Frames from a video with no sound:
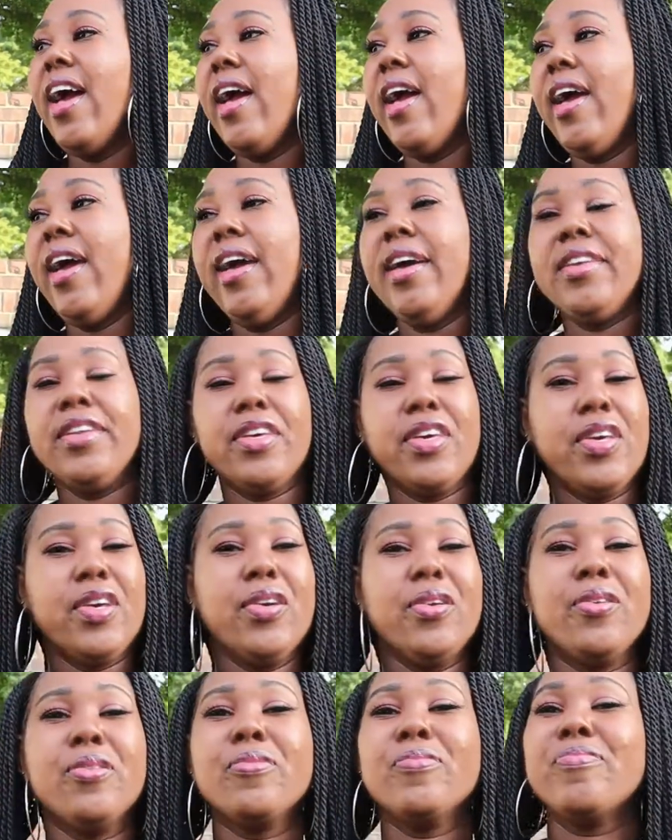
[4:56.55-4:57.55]
and
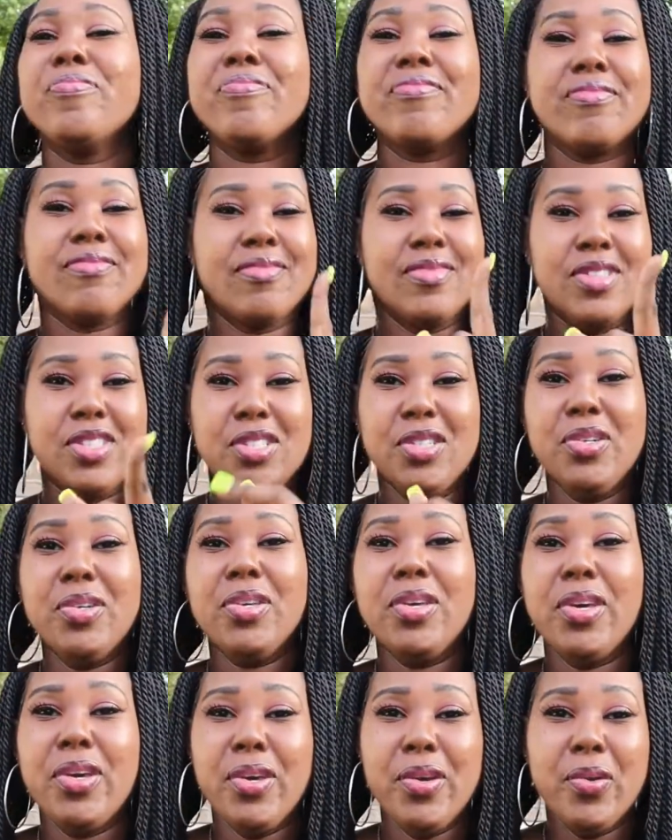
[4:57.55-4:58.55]
you do
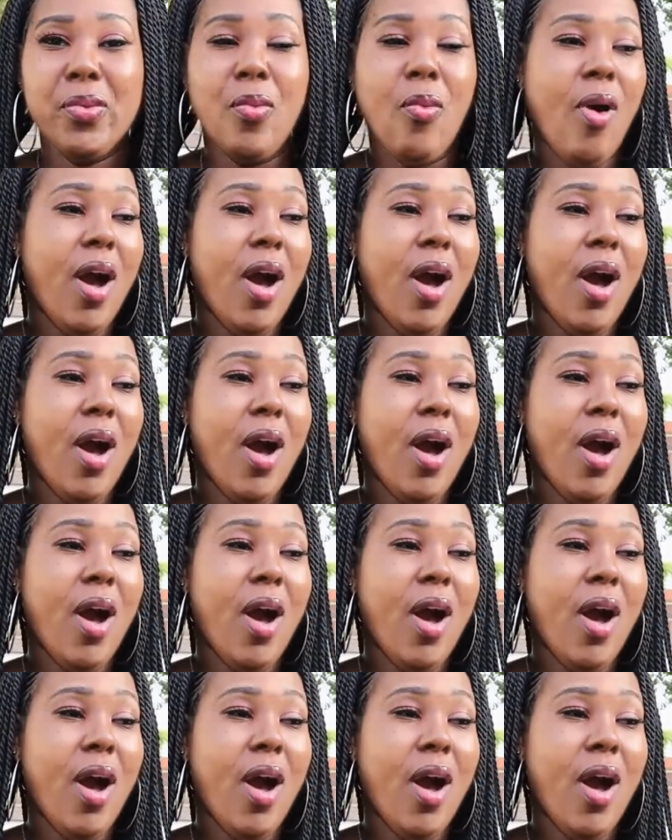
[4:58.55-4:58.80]
you.